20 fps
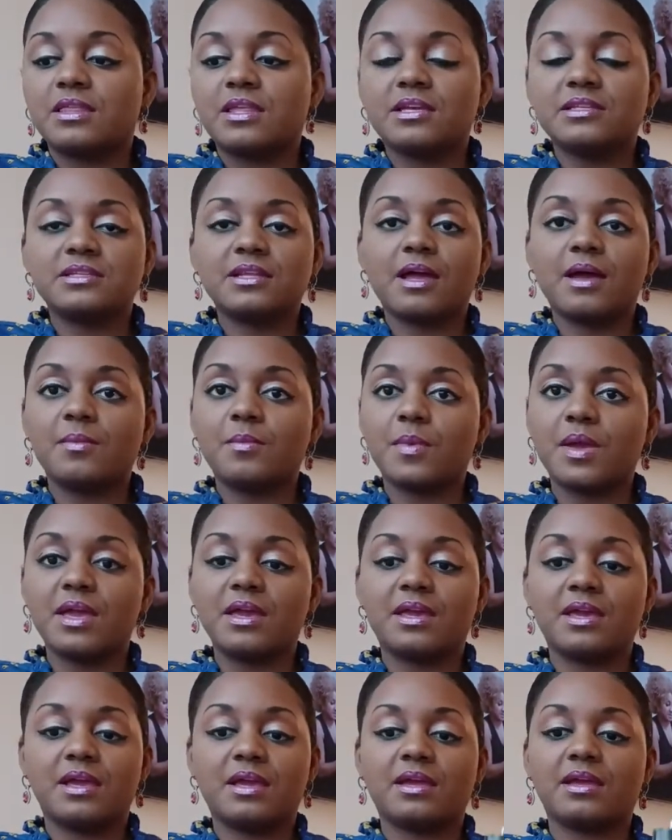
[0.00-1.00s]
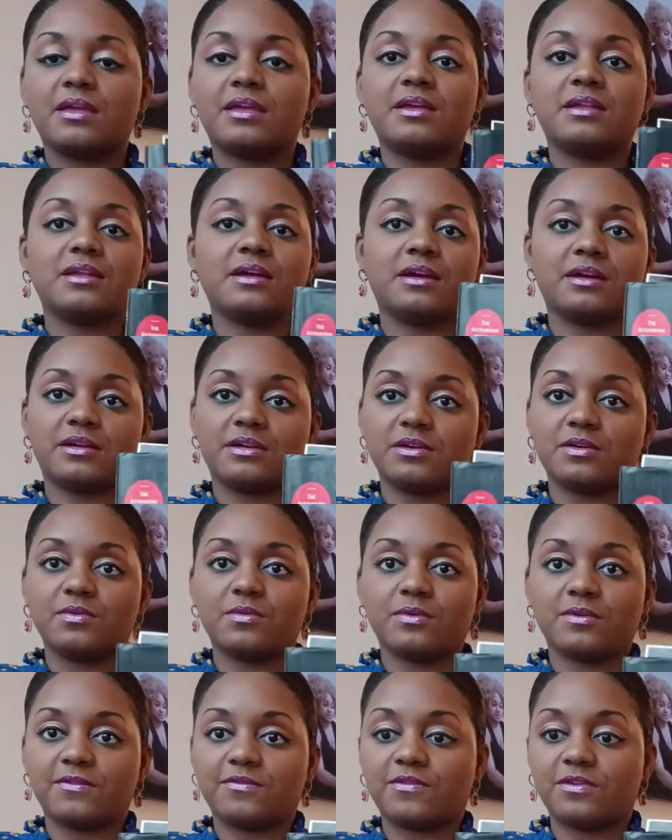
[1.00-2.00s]
That's not making it a good
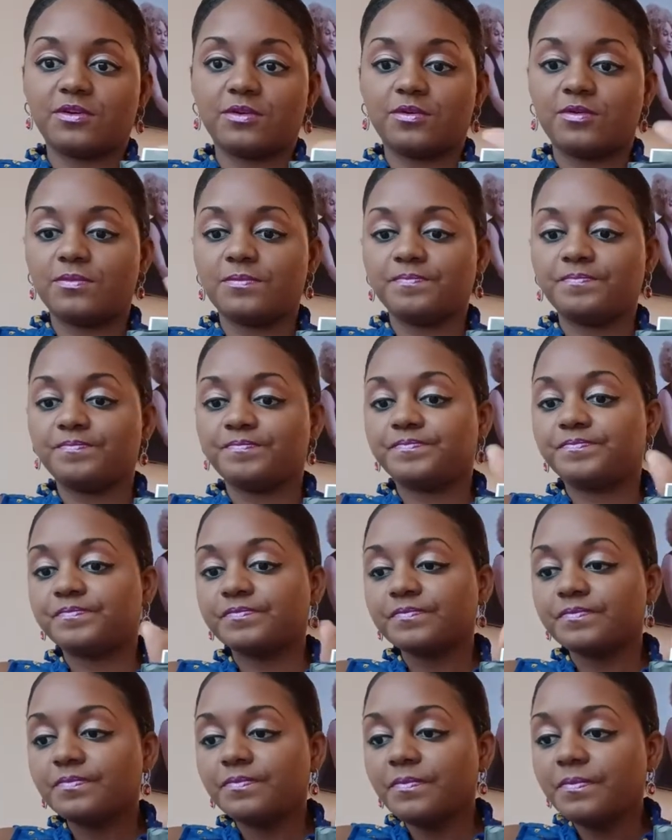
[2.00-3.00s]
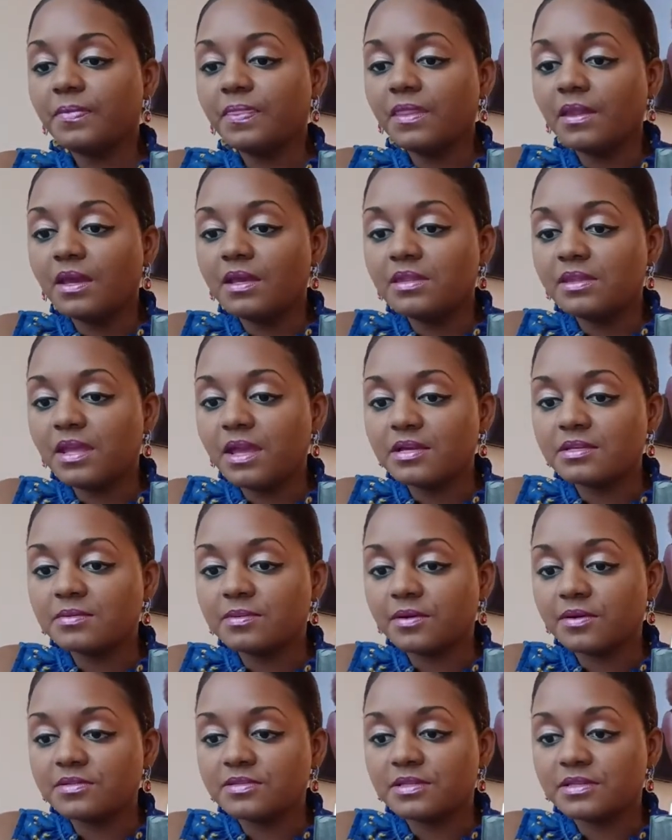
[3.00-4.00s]
review. Next
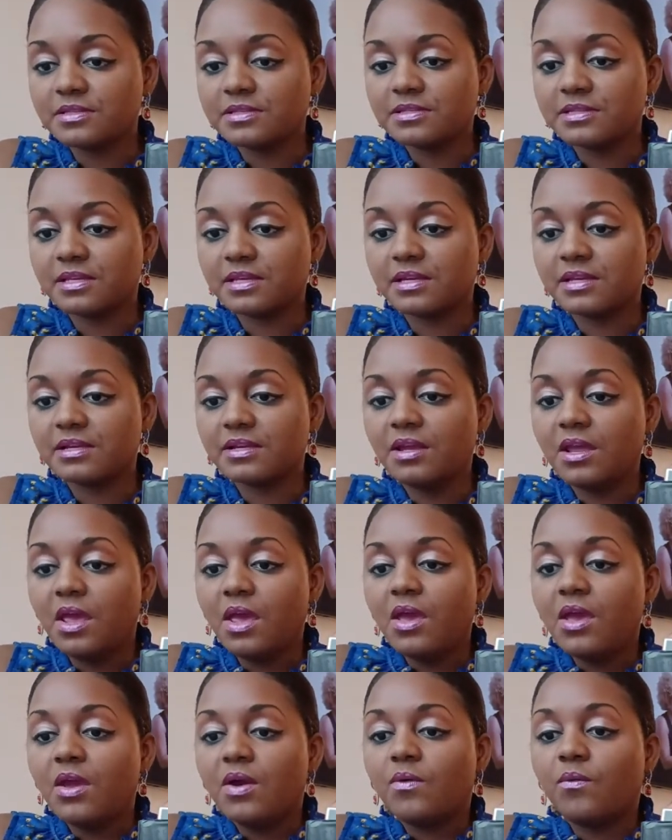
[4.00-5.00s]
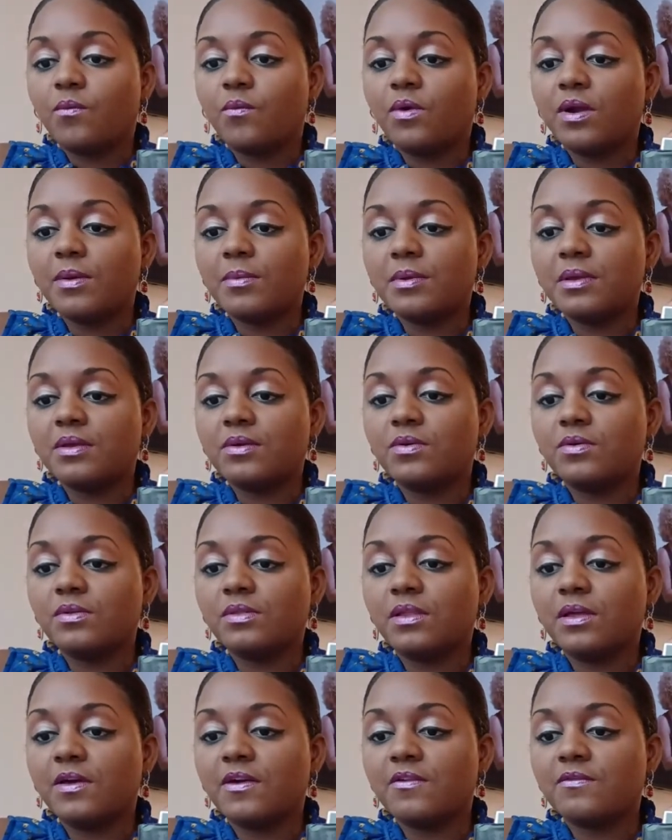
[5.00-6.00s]
person said, women who
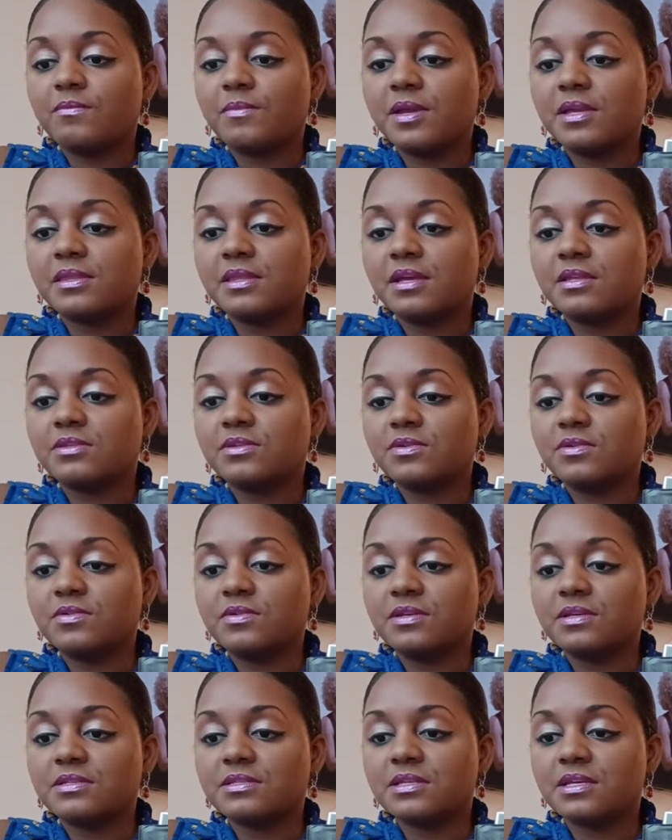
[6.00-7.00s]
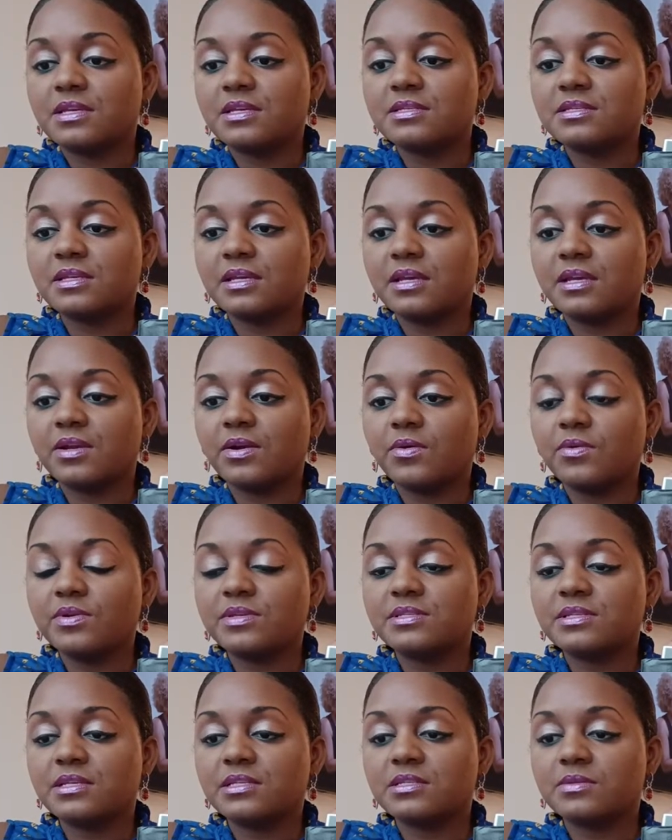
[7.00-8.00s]
love men that do this. It's an
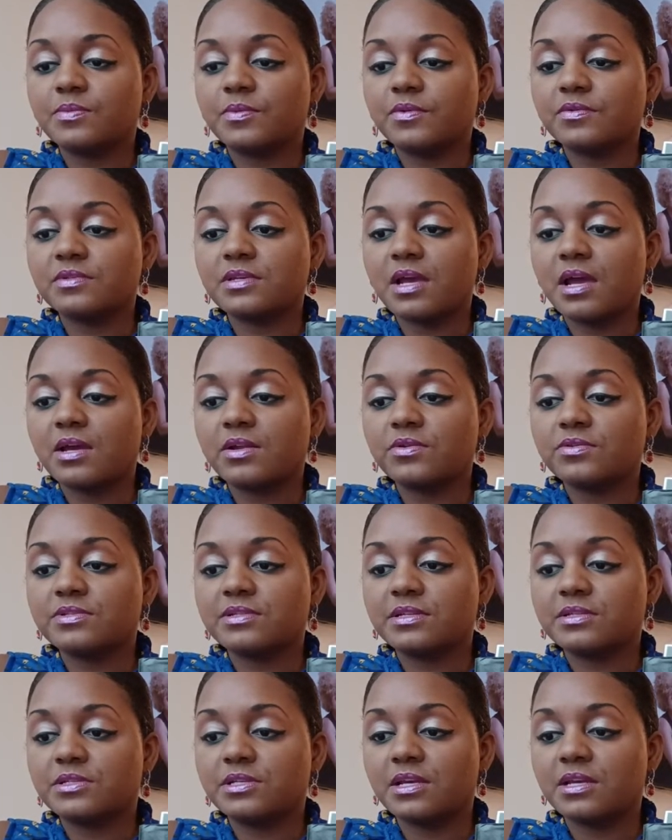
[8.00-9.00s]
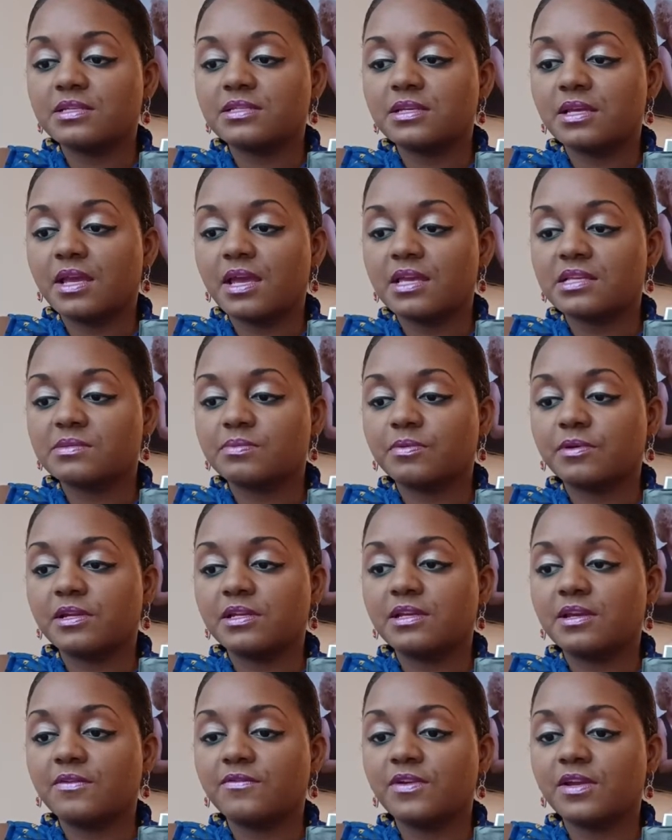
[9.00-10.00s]
irresistible title, suggests it has
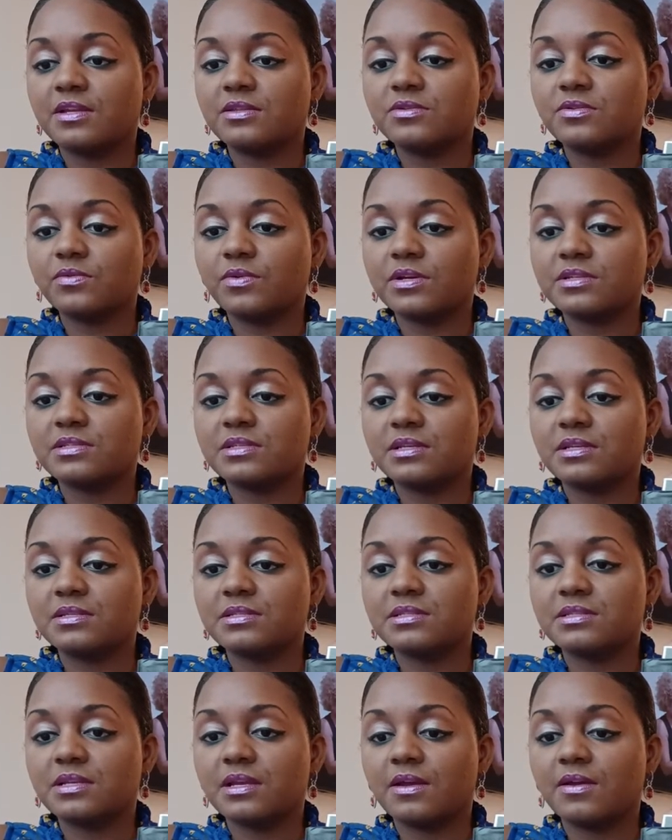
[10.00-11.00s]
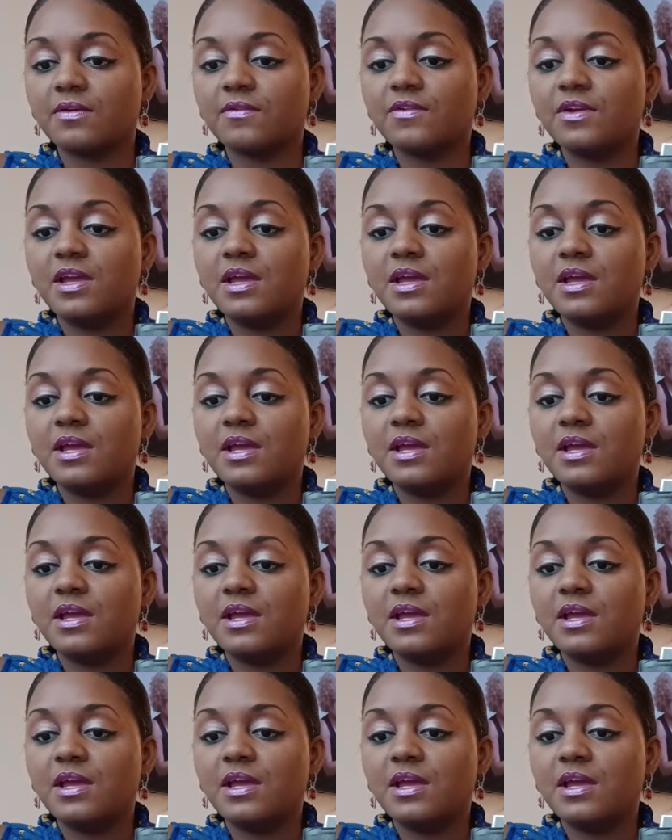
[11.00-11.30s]
plenty of interesting stuff.